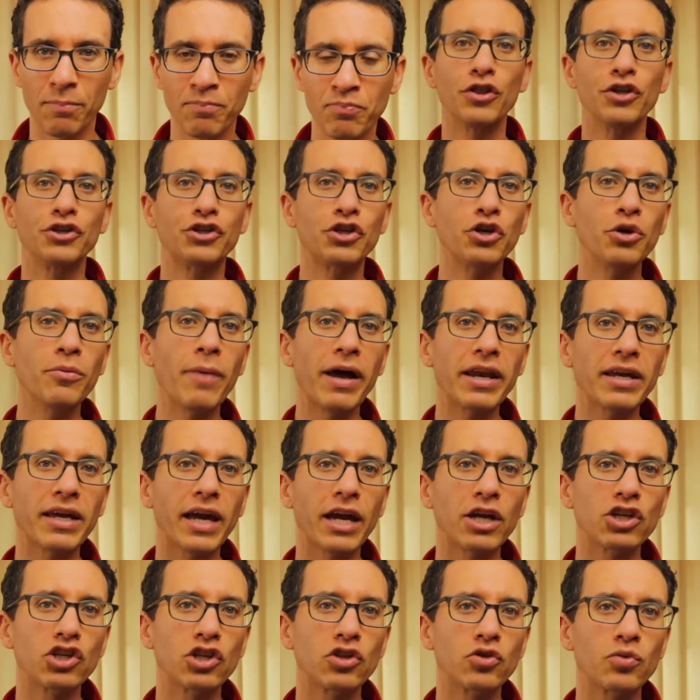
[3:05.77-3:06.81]
The two
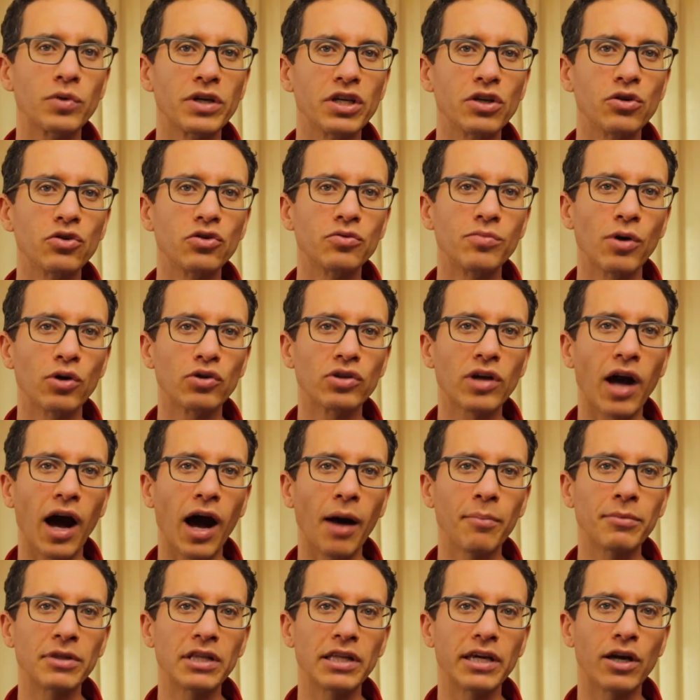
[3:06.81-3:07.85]
medications we use most
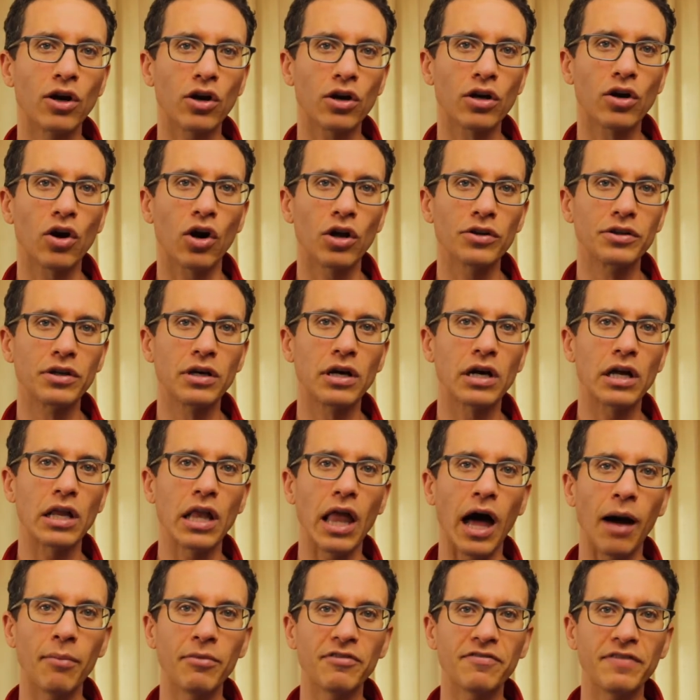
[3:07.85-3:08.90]
commonly are called
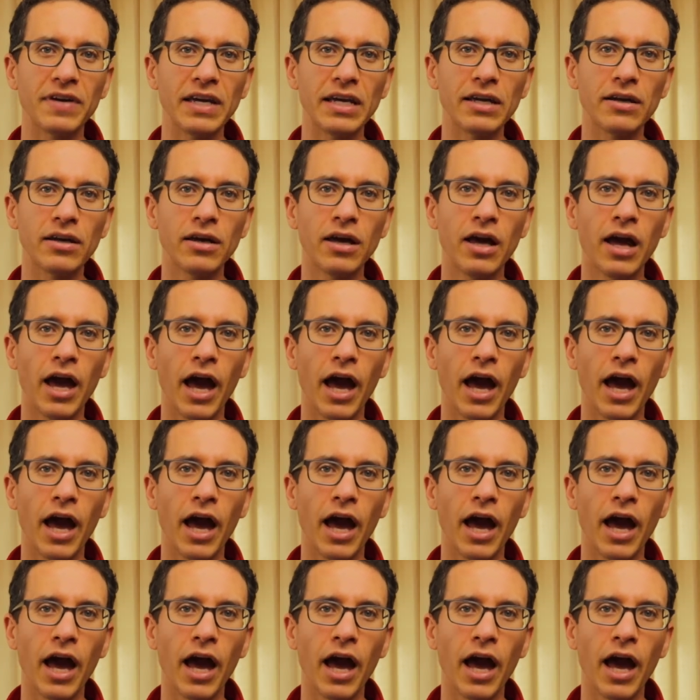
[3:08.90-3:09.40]
clomiphene